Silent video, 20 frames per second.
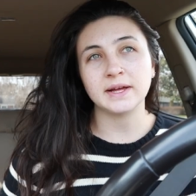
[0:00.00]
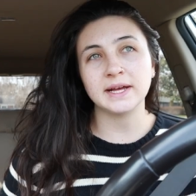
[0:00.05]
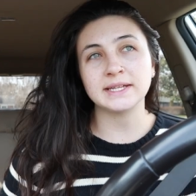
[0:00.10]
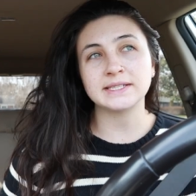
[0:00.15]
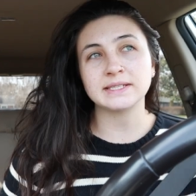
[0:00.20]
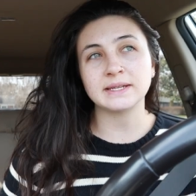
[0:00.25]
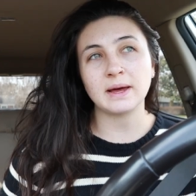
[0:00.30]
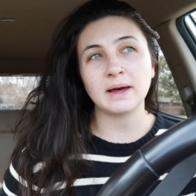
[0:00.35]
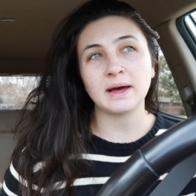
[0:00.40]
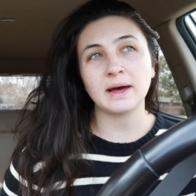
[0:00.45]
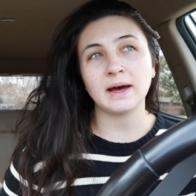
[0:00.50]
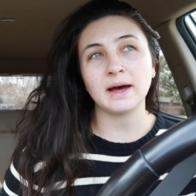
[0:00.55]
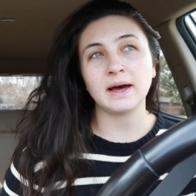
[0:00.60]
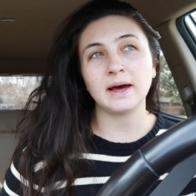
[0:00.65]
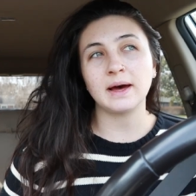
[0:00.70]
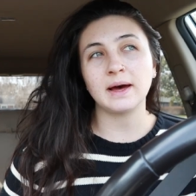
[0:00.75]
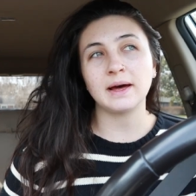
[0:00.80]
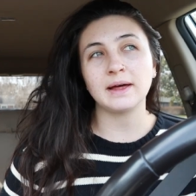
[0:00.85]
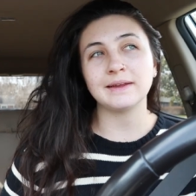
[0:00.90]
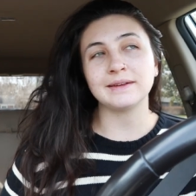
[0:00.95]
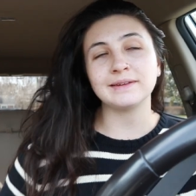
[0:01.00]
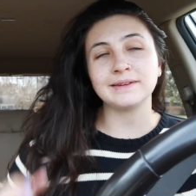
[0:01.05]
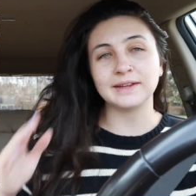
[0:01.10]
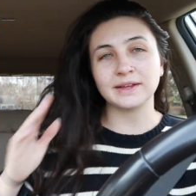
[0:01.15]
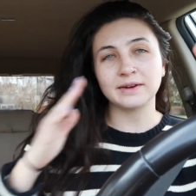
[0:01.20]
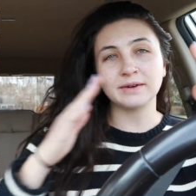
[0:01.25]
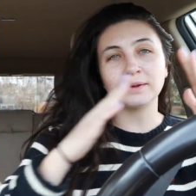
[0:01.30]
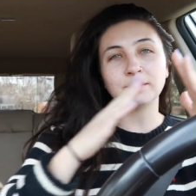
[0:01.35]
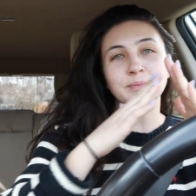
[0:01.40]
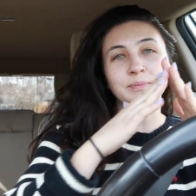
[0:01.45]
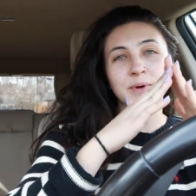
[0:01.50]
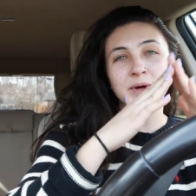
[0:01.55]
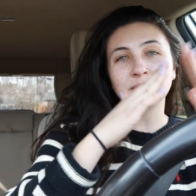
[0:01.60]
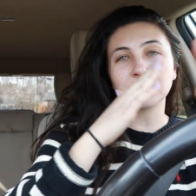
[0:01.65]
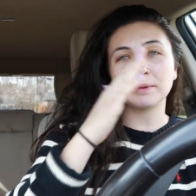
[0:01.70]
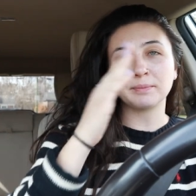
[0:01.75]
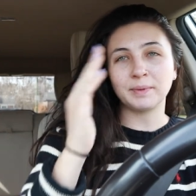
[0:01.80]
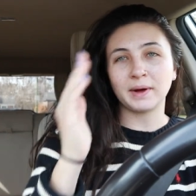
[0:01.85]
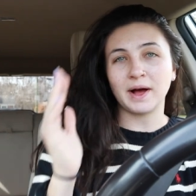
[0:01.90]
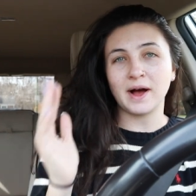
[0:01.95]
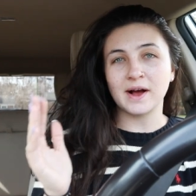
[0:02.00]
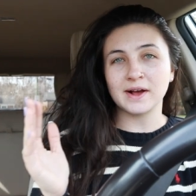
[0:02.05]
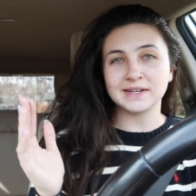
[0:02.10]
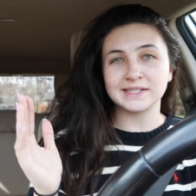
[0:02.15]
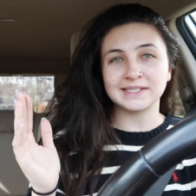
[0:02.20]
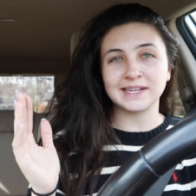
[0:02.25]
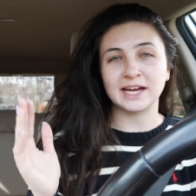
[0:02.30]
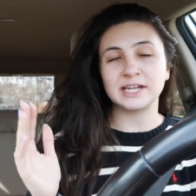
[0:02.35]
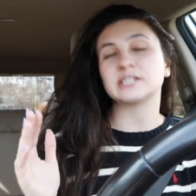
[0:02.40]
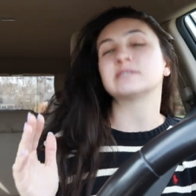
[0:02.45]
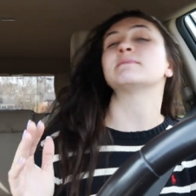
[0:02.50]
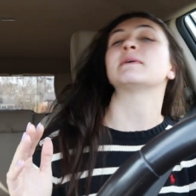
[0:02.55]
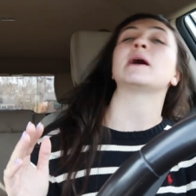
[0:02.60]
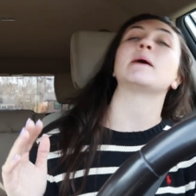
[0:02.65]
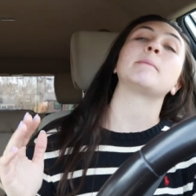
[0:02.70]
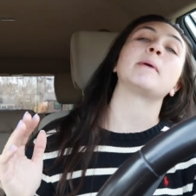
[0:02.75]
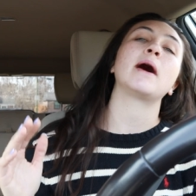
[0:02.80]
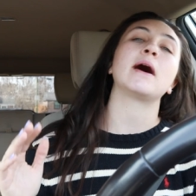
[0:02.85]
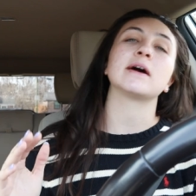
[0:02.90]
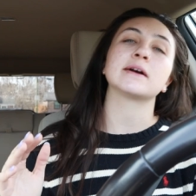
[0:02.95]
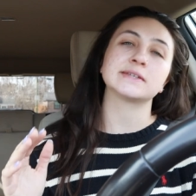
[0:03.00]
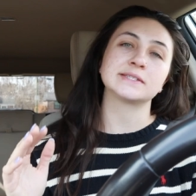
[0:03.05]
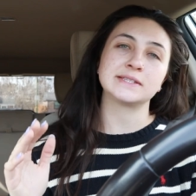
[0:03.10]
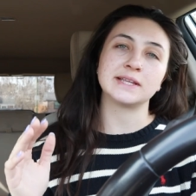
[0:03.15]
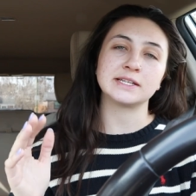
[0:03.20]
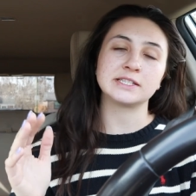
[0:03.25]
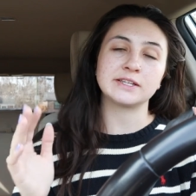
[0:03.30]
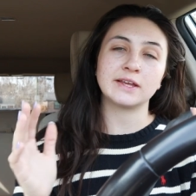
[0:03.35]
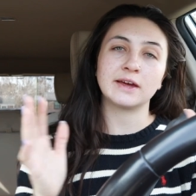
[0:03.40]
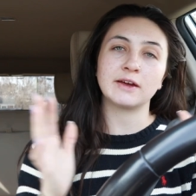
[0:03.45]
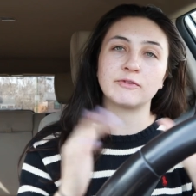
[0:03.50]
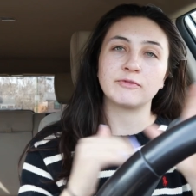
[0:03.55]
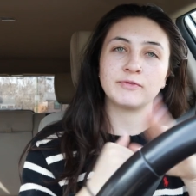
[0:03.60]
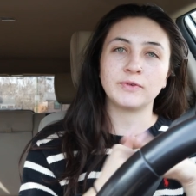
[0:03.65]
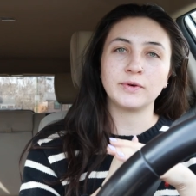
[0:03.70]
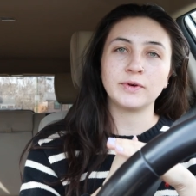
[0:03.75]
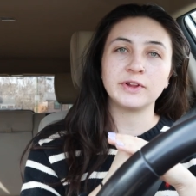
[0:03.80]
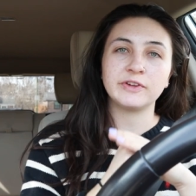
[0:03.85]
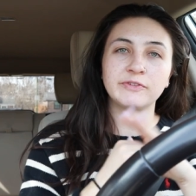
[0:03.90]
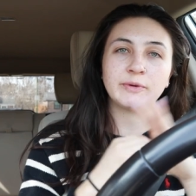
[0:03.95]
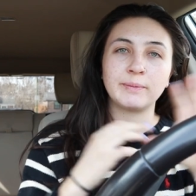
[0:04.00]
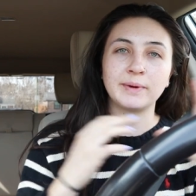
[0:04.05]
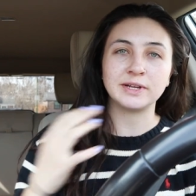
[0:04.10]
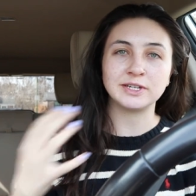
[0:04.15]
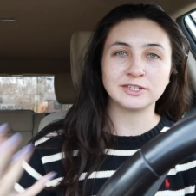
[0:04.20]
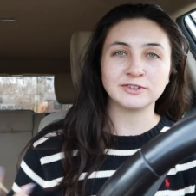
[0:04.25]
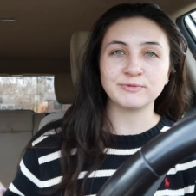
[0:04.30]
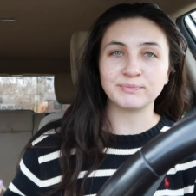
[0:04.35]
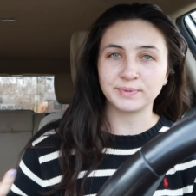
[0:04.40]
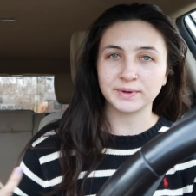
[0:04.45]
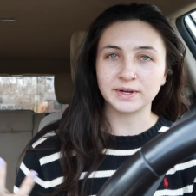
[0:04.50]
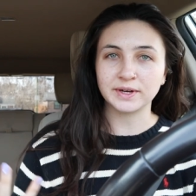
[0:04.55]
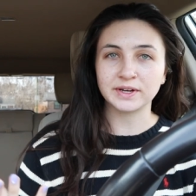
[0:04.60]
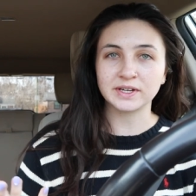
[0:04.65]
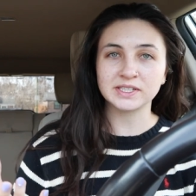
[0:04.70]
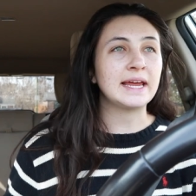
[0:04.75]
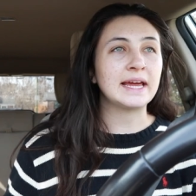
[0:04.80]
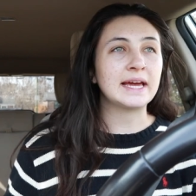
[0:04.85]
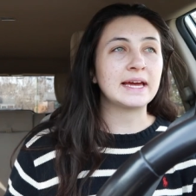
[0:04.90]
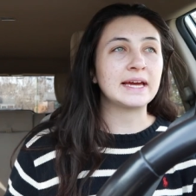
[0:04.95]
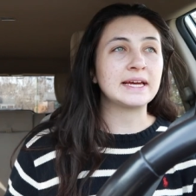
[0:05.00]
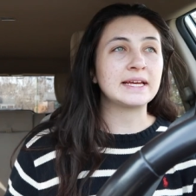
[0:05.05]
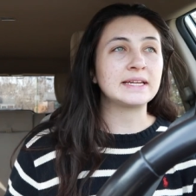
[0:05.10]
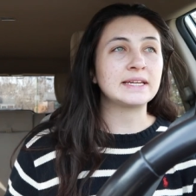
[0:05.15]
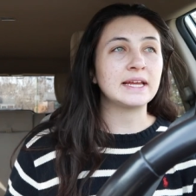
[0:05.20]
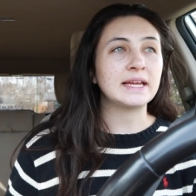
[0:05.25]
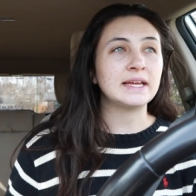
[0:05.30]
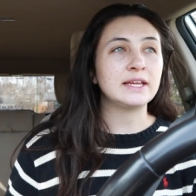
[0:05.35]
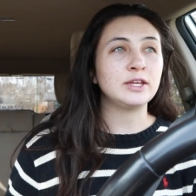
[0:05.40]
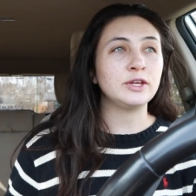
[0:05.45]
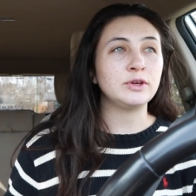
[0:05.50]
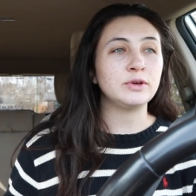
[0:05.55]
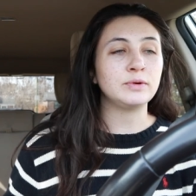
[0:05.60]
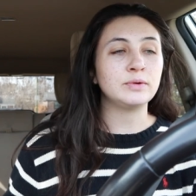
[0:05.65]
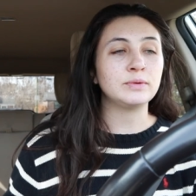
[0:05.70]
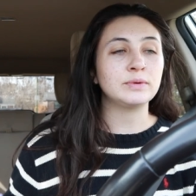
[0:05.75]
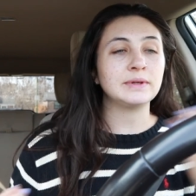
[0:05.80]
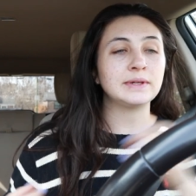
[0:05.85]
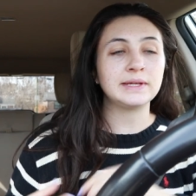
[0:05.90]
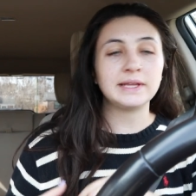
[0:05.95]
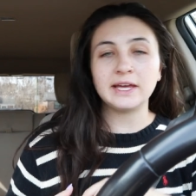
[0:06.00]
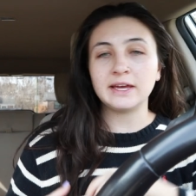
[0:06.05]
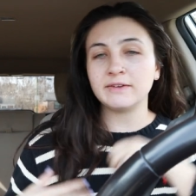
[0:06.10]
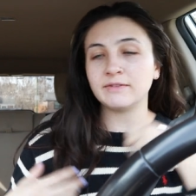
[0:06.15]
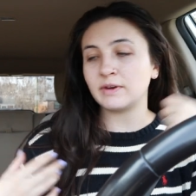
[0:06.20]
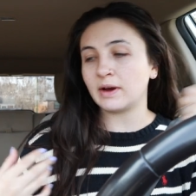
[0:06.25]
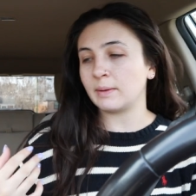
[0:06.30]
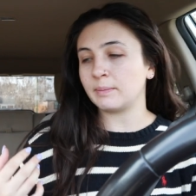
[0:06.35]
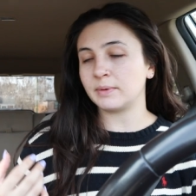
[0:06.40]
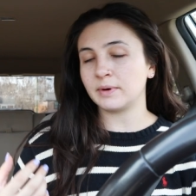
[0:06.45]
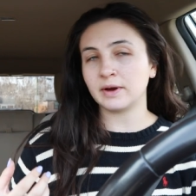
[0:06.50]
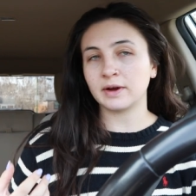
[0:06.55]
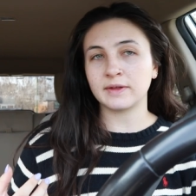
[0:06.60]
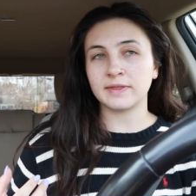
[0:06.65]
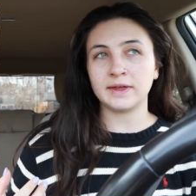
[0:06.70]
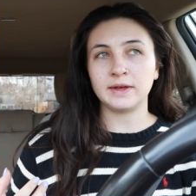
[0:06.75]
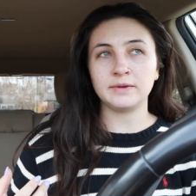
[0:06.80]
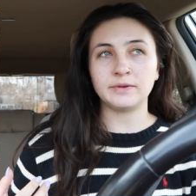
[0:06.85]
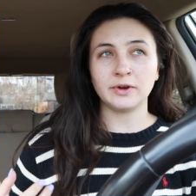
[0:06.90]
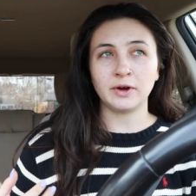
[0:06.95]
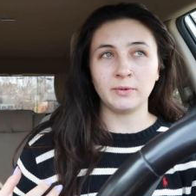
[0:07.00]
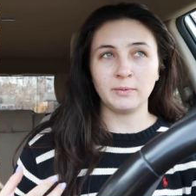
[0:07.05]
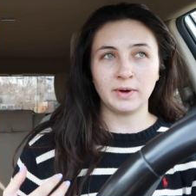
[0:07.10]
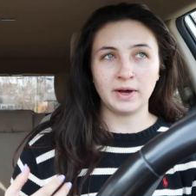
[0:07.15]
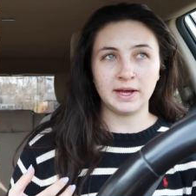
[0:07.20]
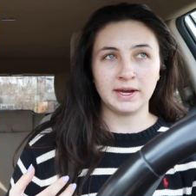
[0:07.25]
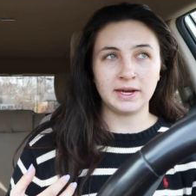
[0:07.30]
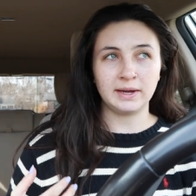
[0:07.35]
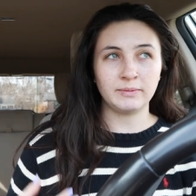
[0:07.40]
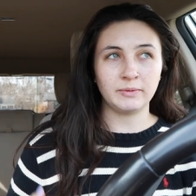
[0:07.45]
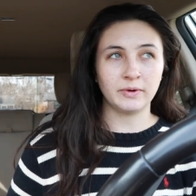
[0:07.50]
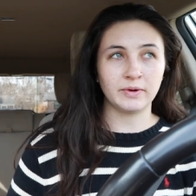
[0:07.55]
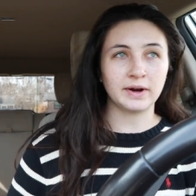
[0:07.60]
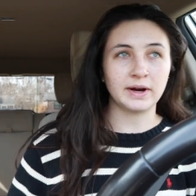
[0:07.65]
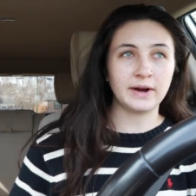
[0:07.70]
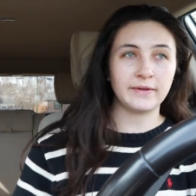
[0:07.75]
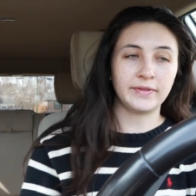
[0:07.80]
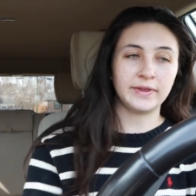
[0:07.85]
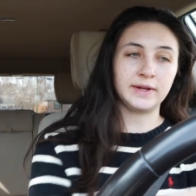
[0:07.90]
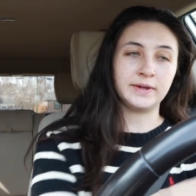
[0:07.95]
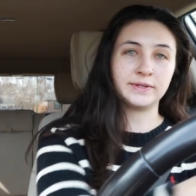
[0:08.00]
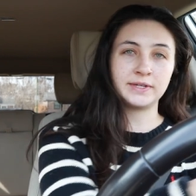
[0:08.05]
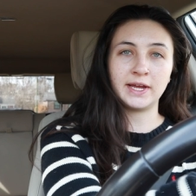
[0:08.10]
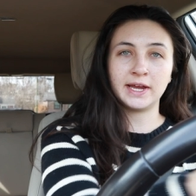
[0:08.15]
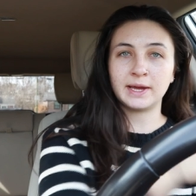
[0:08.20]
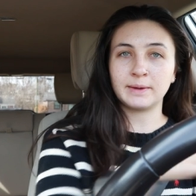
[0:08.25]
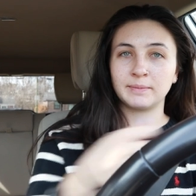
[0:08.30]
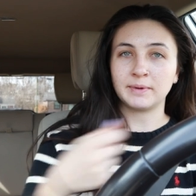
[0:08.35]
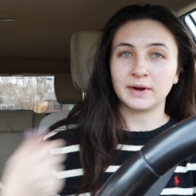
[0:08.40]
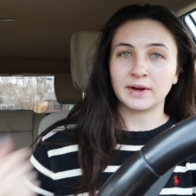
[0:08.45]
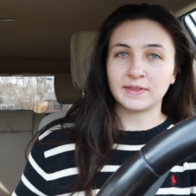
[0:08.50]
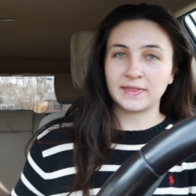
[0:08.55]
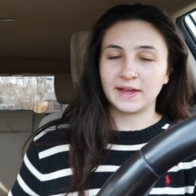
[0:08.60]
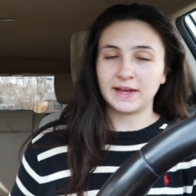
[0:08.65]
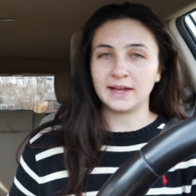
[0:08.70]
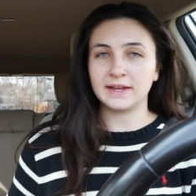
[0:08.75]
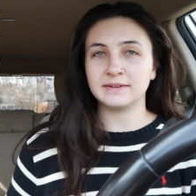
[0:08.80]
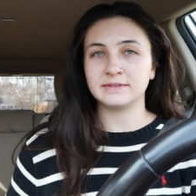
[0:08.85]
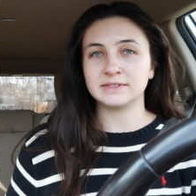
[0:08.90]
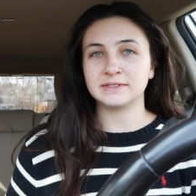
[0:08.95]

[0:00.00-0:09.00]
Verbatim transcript: It's a little bird box slash mailbox that's like full of a bunch of books and you leave a book that you don't want anymore and then you take a book that